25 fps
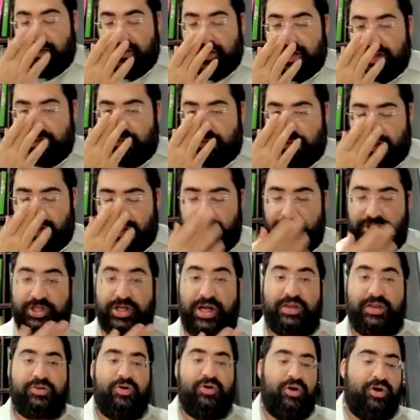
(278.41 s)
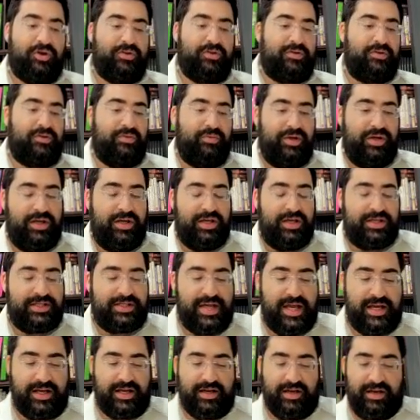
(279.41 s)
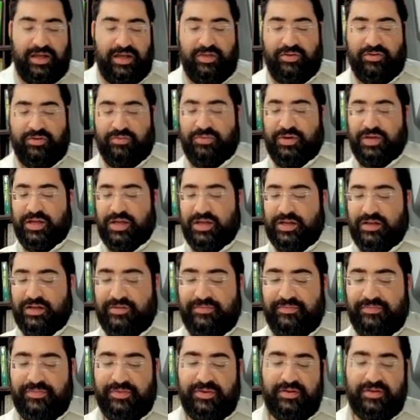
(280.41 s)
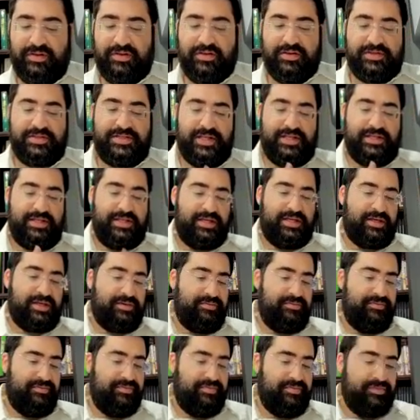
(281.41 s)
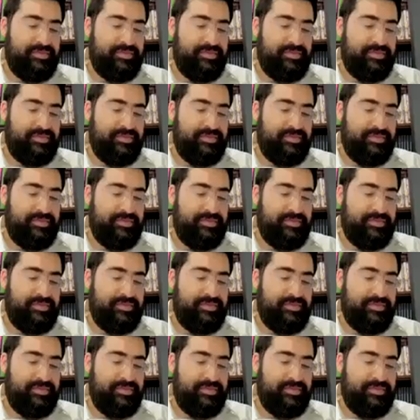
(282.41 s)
this word shatot, we said, can either mean tzaddikim,